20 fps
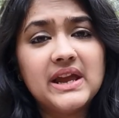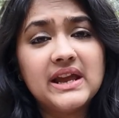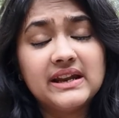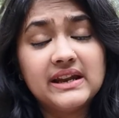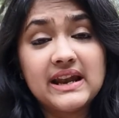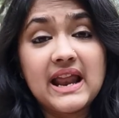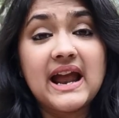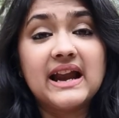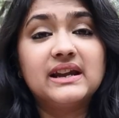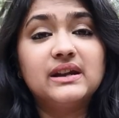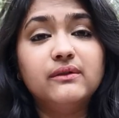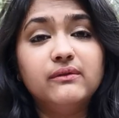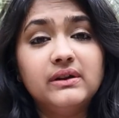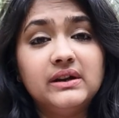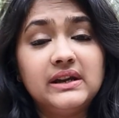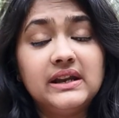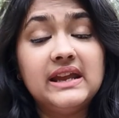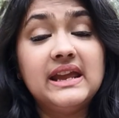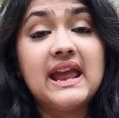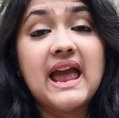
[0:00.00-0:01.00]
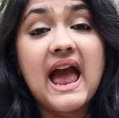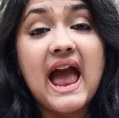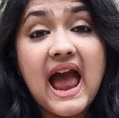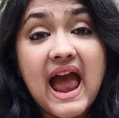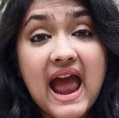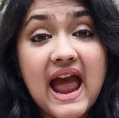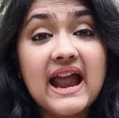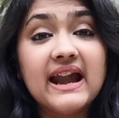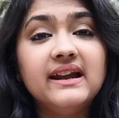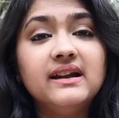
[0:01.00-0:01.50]
and an activity
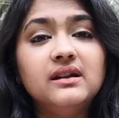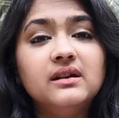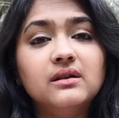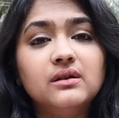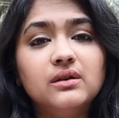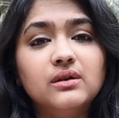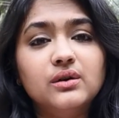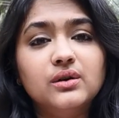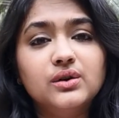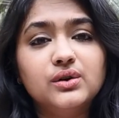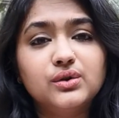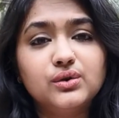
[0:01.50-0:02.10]
and uh,